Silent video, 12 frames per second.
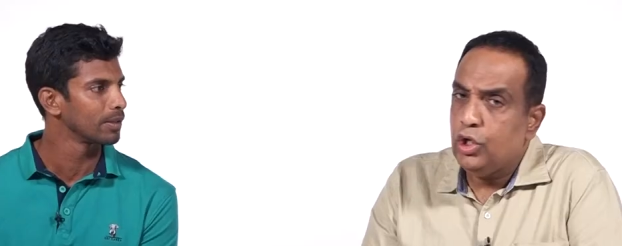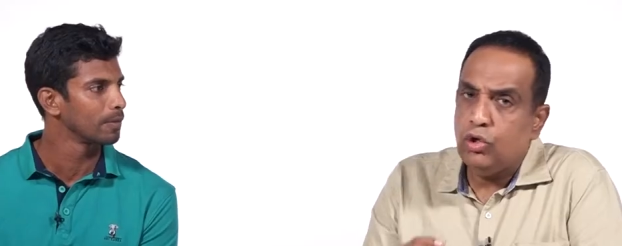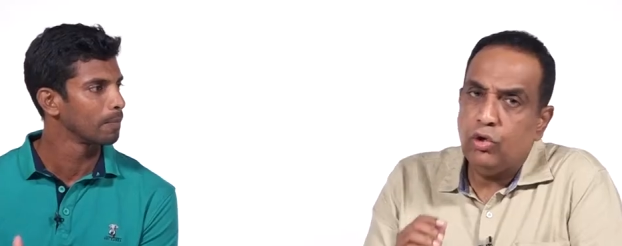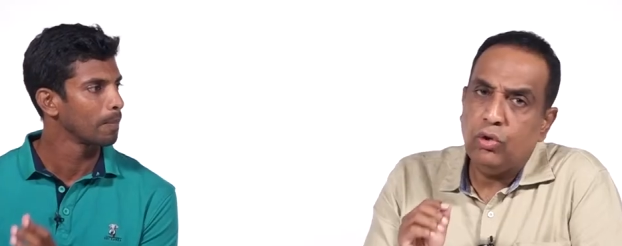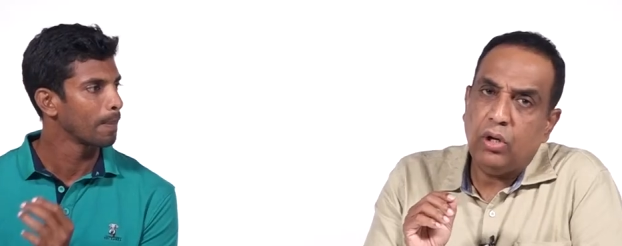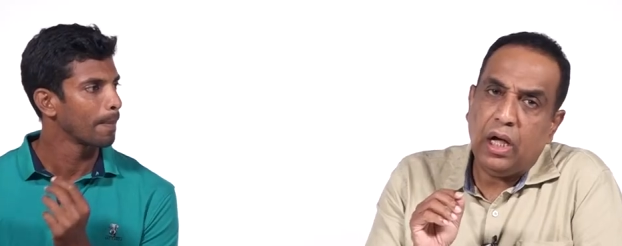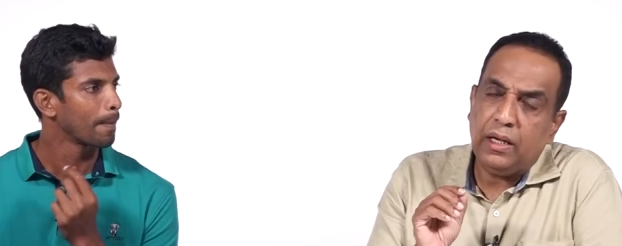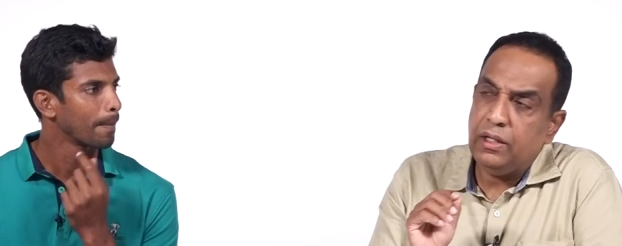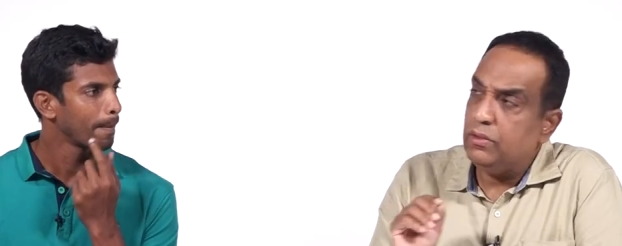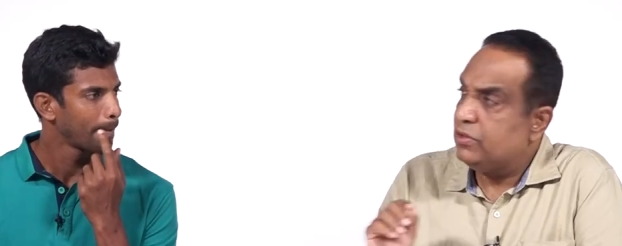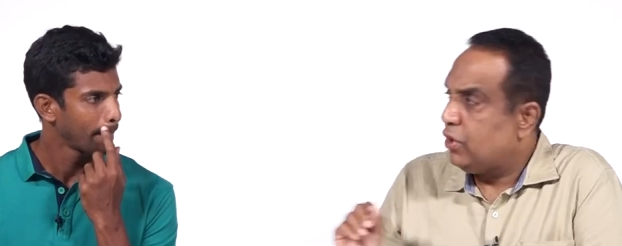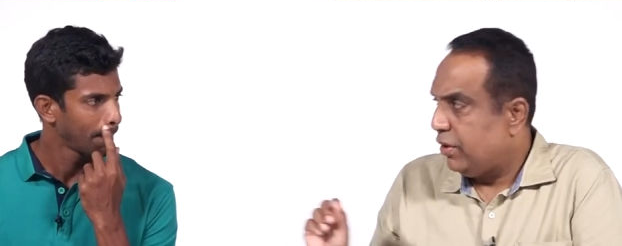Speaker 1: you know, uh, you
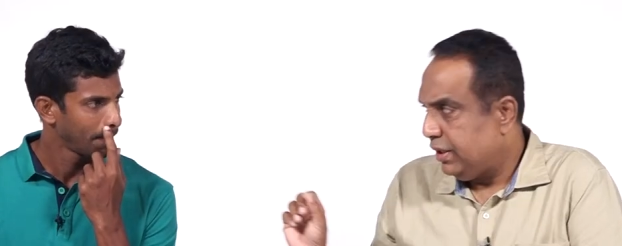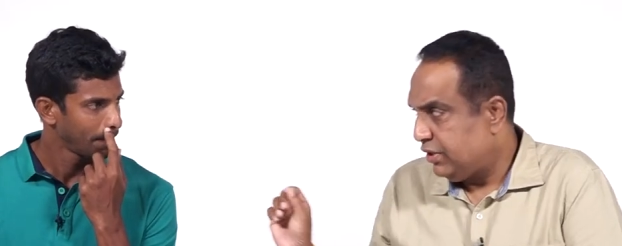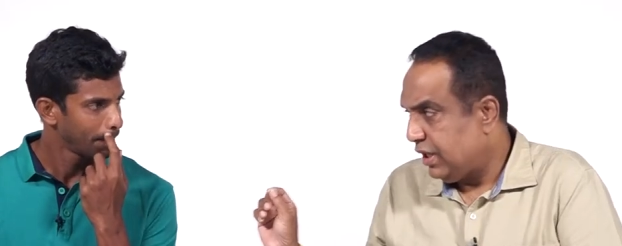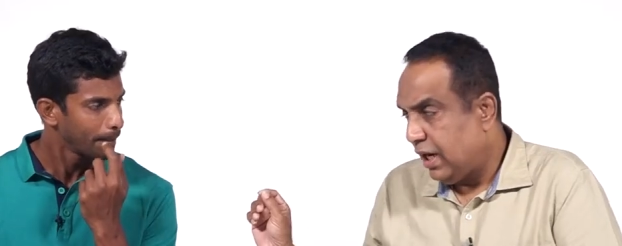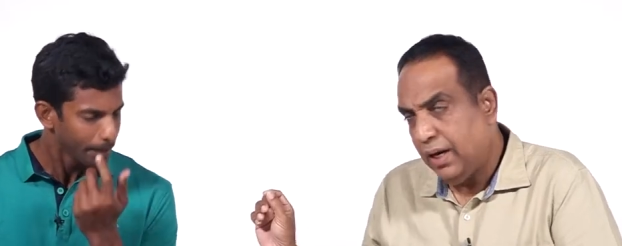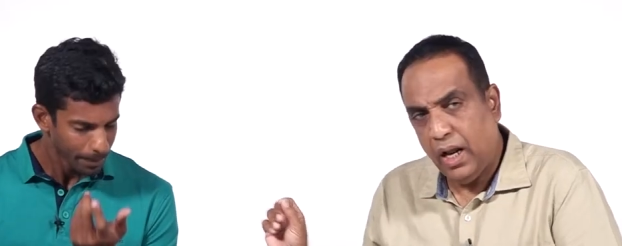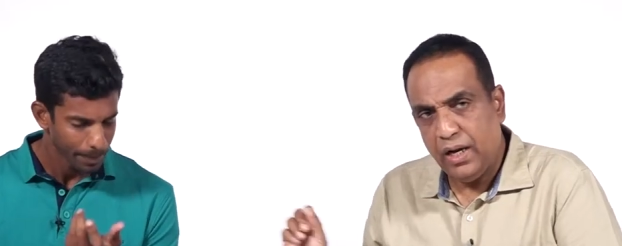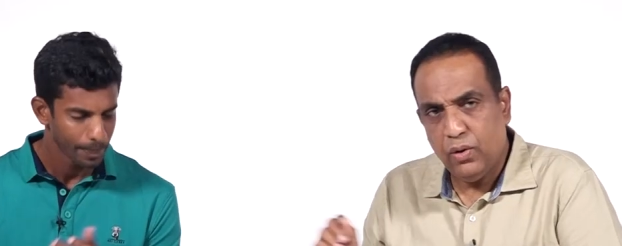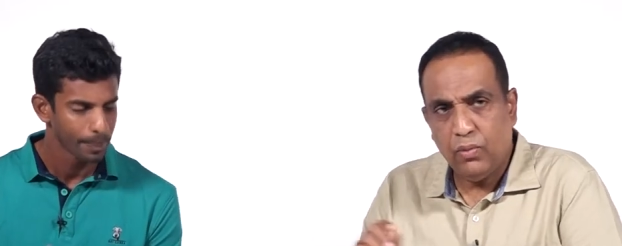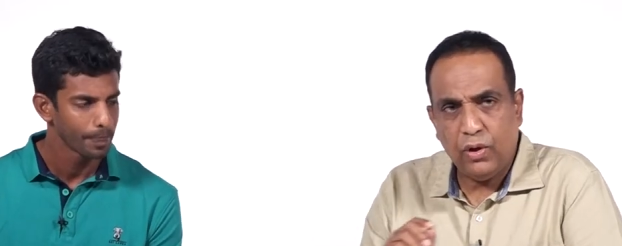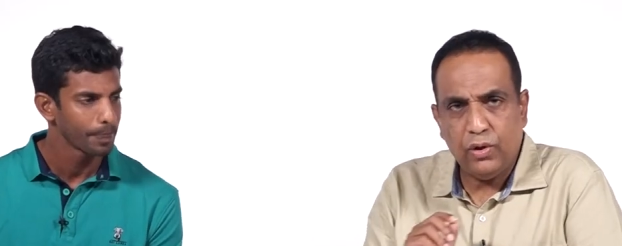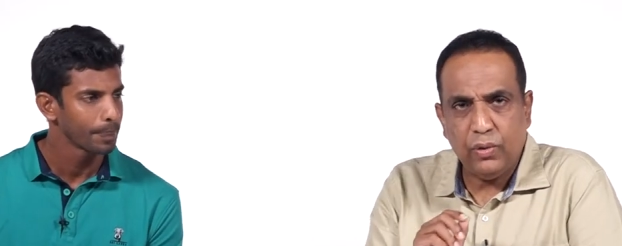know, sorry, Jehan, I
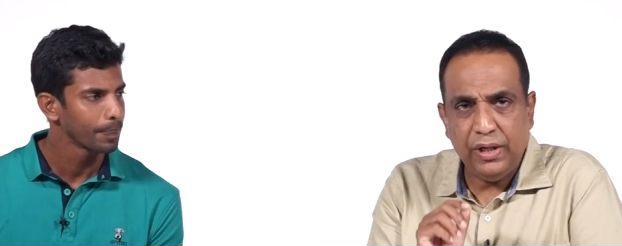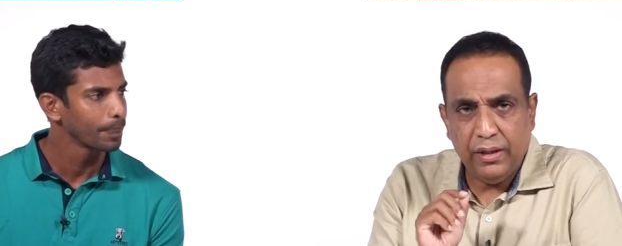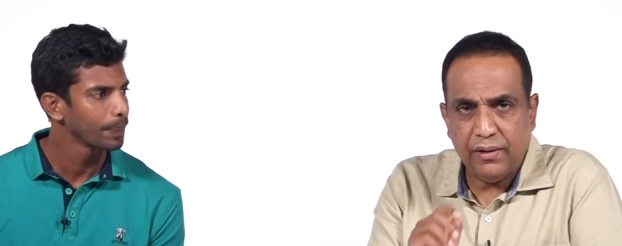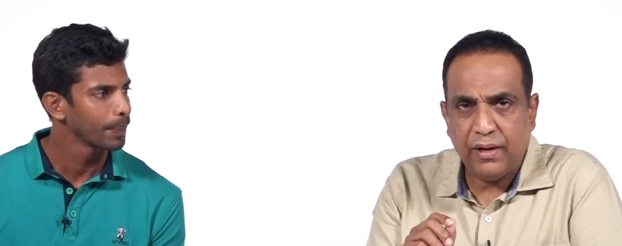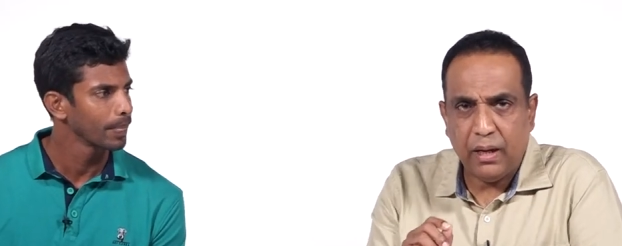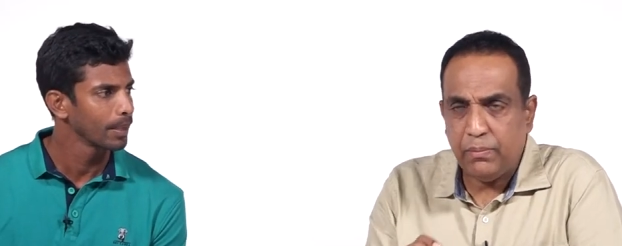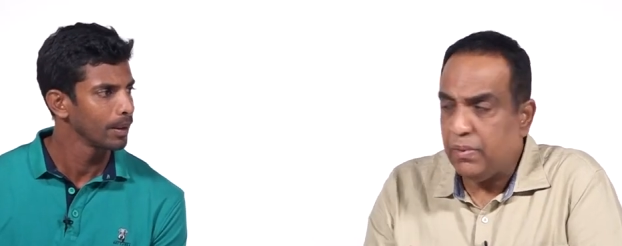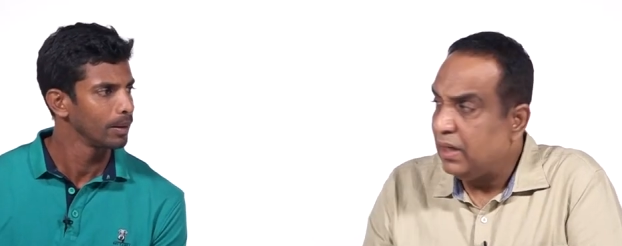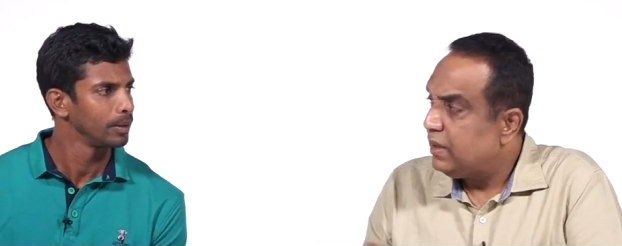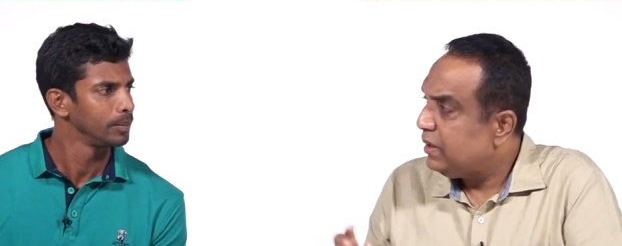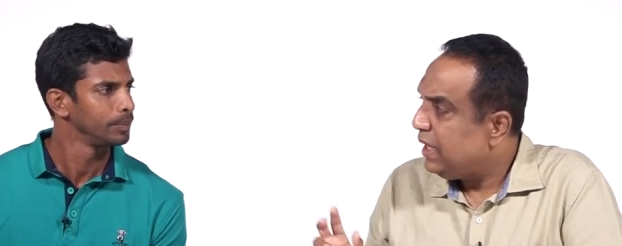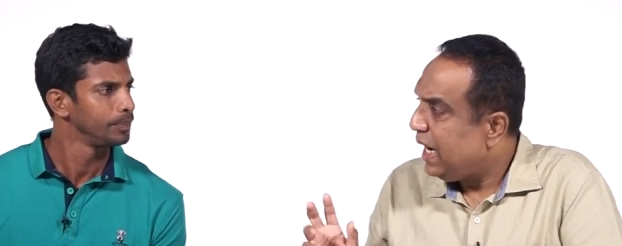don't want to interrupt,
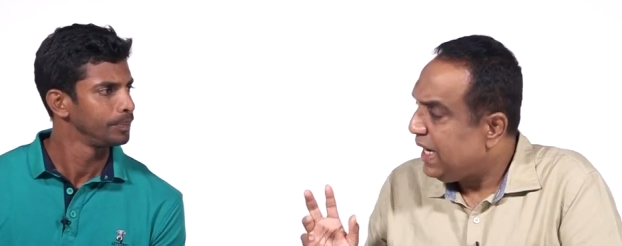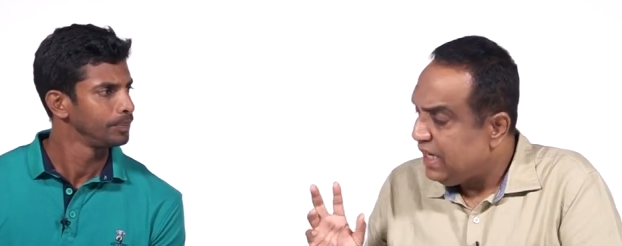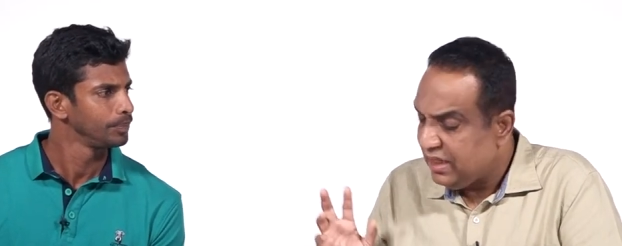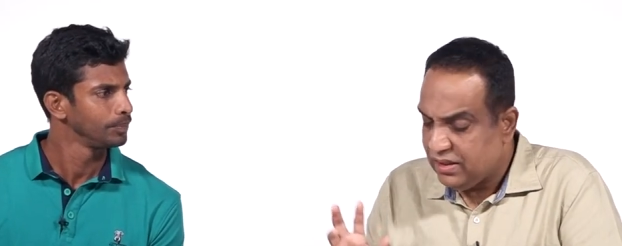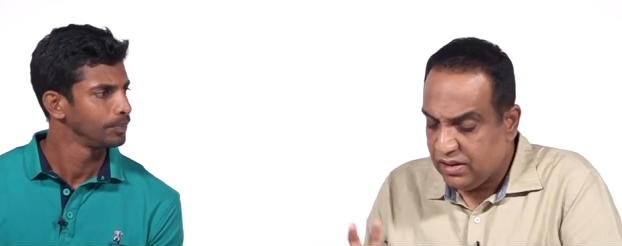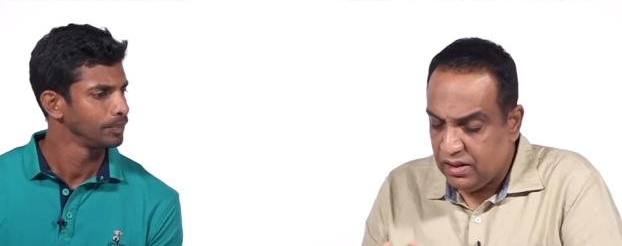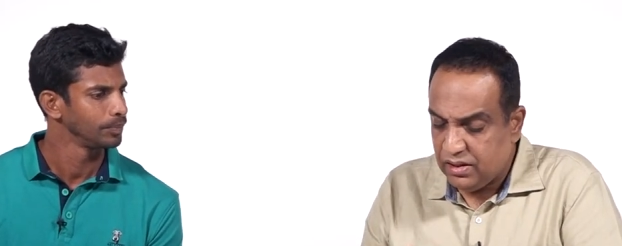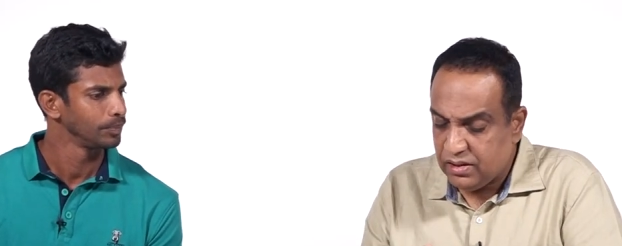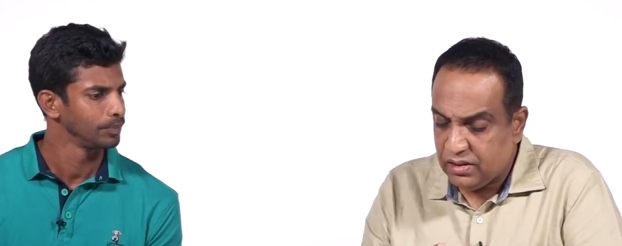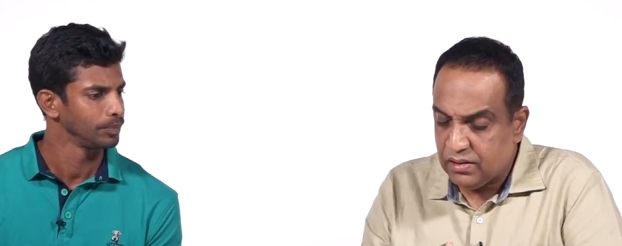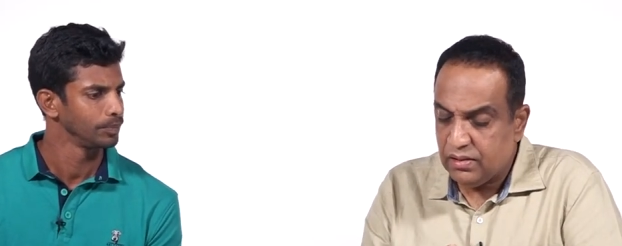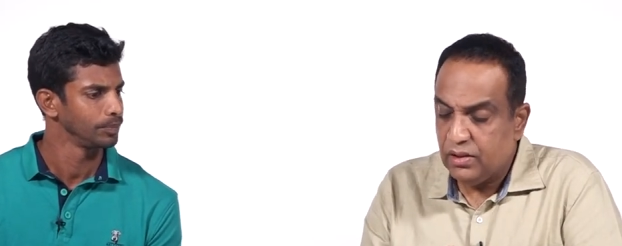but there is
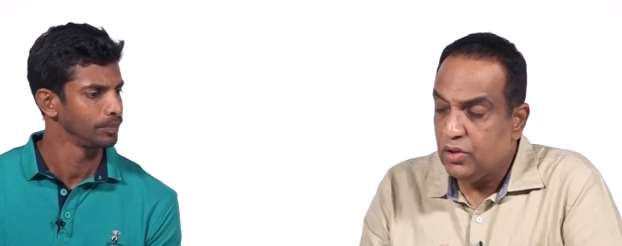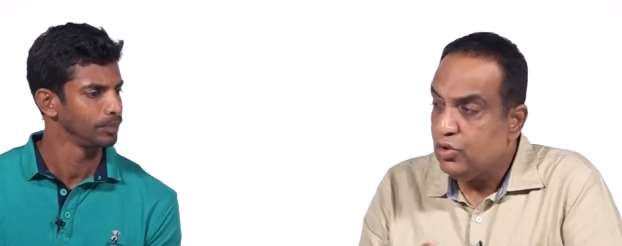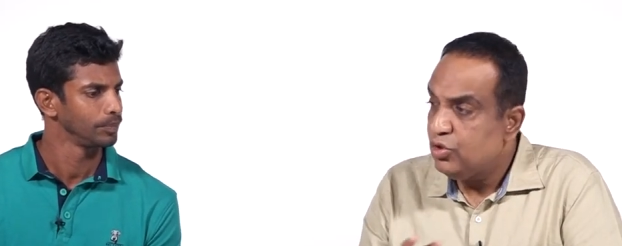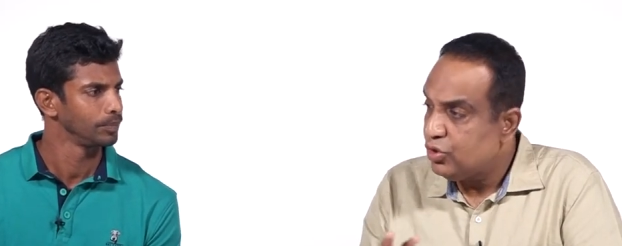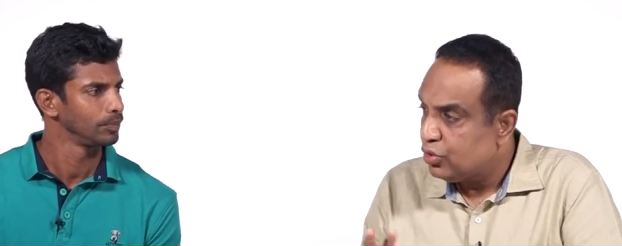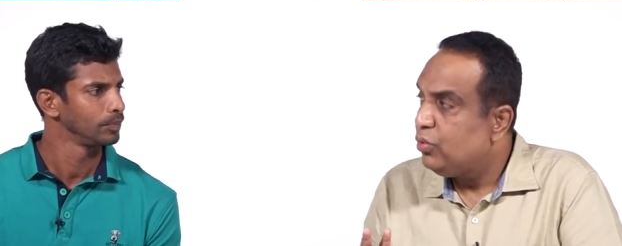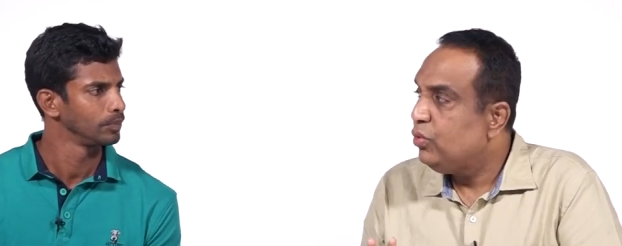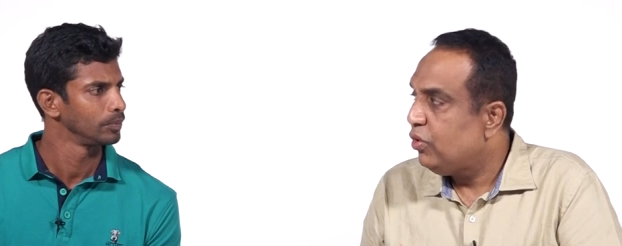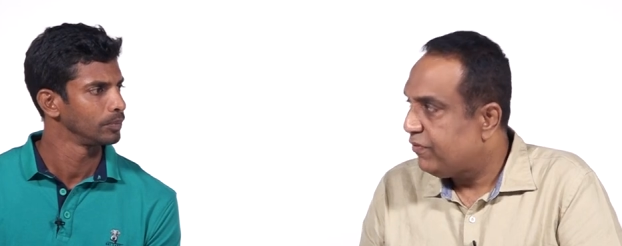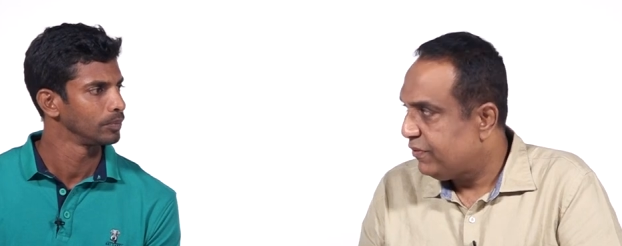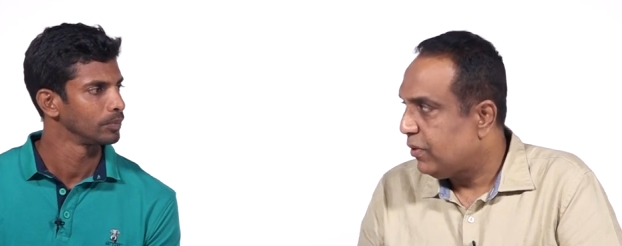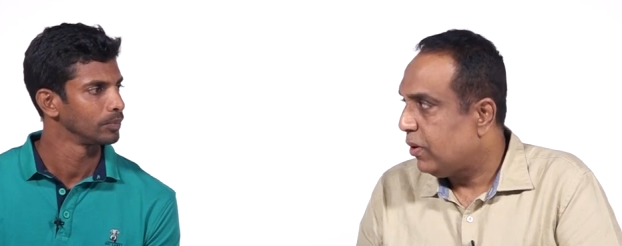this school
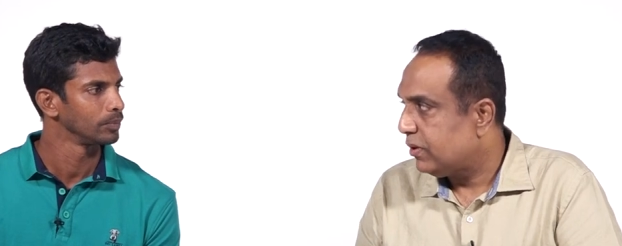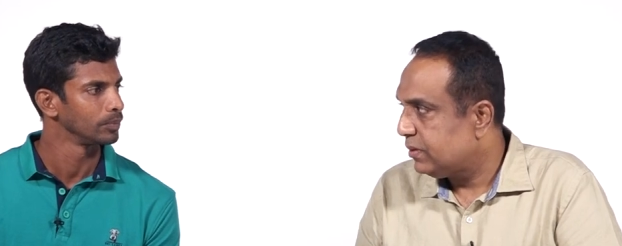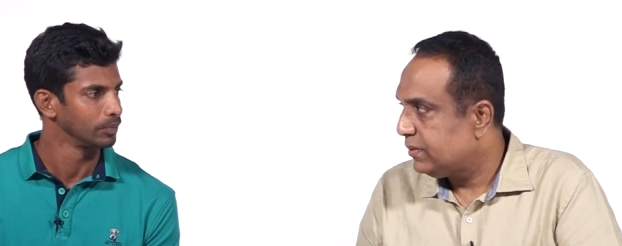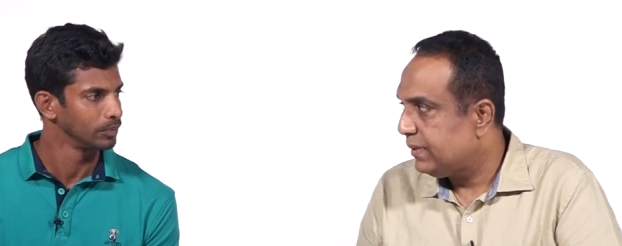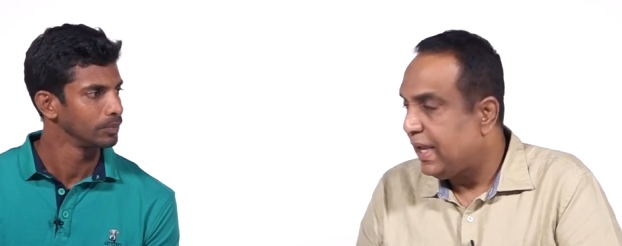of thought.